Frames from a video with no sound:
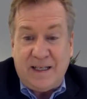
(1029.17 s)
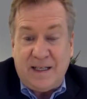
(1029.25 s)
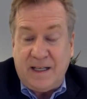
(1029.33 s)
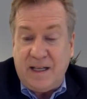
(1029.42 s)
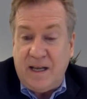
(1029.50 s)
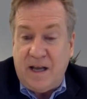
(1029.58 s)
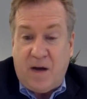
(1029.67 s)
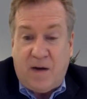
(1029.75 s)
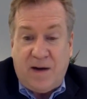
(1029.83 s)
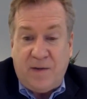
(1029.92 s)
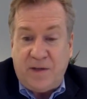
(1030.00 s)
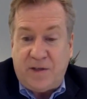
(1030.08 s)
No,
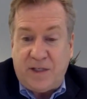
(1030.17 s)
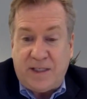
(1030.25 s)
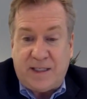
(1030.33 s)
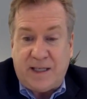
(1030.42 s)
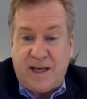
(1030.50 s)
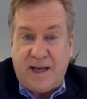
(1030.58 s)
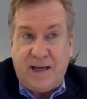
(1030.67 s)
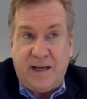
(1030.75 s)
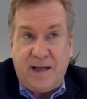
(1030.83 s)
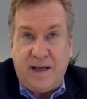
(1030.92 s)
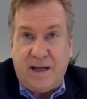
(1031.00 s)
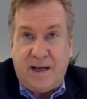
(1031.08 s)
I would just
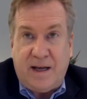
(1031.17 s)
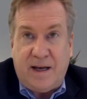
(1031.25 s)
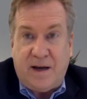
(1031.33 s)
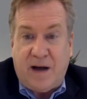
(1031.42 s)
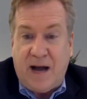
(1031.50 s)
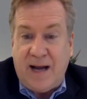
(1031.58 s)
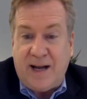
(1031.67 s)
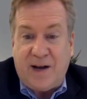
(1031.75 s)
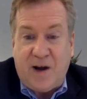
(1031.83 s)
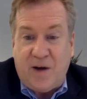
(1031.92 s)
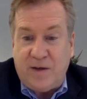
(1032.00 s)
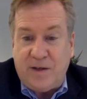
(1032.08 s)
say uh, I
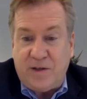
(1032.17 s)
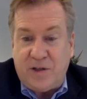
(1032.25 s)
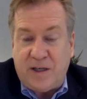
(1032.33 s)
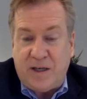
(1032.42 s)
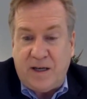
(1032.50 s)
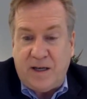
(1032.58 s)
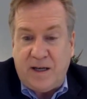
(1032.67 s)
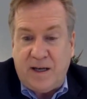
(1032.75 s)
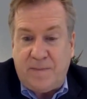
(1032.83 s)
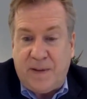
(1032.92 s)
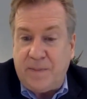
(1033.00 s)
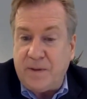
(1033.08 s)
encourage uh,
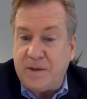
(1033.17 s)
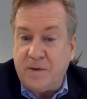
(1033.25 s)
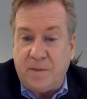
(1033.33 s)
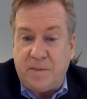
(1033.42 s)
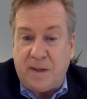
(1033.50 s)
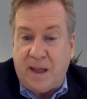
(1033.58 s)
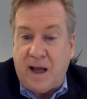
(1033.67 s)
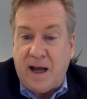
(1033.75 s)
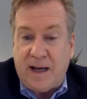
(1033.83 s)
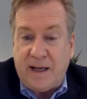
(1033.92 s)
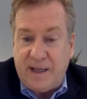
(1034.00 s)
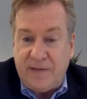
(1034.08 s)
people to
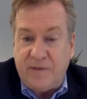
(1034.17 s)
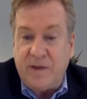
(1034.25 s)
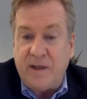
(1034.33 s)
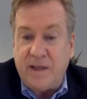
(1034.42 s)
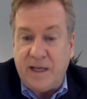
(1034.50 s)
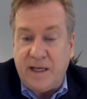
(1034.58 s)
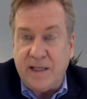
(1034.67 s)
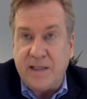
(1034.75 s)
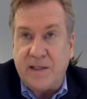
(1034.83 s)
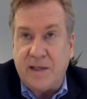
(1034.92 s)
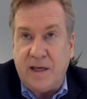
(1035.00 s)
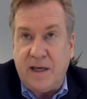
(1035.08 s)
apply. It really
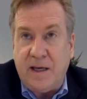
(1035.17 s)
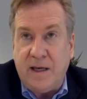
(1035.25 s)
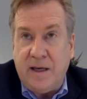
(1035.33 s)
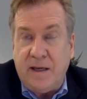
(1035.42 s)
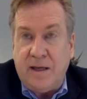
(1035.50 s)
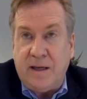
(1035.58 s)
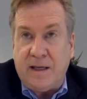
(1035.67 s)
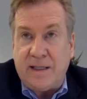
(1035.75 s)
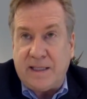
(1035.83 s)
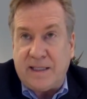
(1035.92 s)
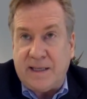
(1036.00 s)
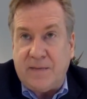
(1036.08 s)
is the, as
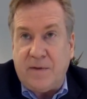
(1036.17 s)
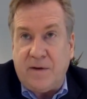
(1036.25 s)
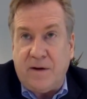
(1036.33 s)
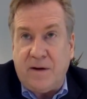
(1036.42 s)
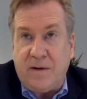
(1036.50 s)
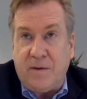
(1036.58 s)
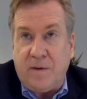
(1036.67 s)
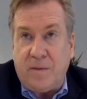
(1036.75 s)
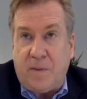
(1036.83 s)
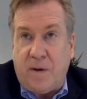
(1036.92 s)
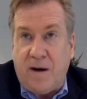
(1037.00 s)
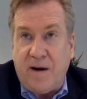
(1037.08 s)
I said, we're we're
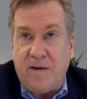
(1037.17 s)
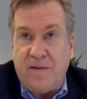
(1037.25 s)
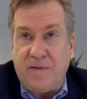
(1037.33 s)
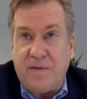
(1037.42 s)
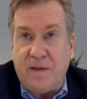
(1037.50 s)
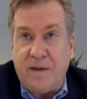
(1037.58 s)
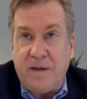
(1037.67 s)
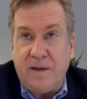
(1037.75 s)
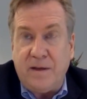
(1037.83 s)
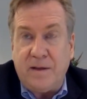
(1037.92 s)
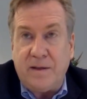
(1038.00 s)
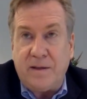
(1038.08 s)
part of
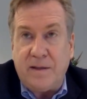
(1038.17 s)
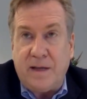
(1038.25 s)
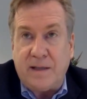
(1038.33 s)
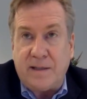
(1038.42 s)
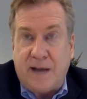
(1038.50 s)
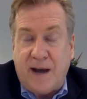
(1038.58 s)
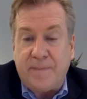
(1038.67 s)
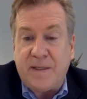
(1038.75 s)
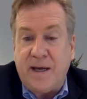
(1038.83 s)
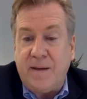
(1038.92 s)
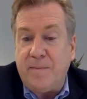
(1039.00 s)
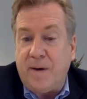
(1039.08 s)
the a
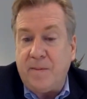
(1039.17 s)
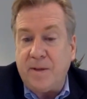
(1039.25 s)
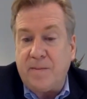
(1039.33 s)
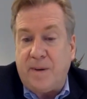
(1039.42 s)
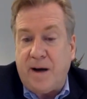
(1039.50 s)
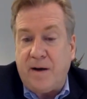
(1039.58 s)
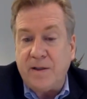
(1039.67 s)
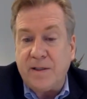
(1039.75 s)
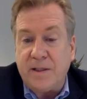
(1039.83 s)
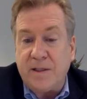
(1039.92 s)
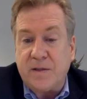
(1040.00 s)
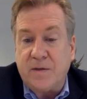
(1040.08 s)
top ten public
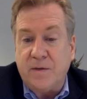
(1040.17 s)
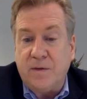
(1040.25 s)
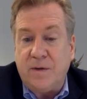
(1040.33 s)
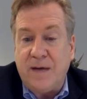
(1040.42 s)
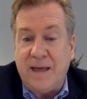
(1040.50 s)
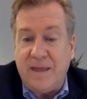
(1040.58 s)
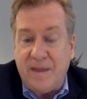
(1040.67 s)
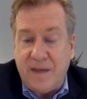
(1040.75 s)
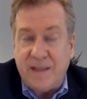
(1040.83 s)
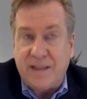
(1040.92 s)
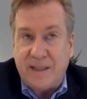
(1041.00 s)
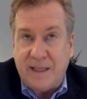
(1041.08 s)
policy school, and
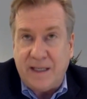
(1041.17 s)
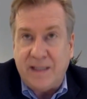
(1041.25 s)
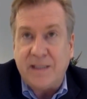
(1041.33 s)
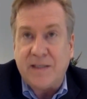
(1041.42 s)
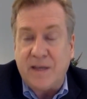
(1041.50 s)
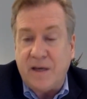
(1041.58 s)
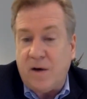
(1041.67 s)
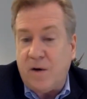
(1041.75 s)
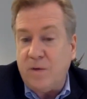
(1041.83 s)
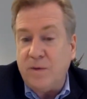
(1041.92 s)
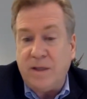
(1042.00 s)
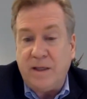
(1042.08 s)
this is the
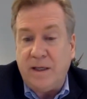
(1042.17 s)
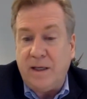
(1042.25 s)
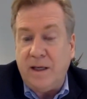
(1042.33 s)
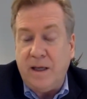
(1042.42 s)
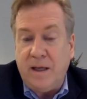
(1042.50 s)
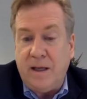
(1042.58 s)
only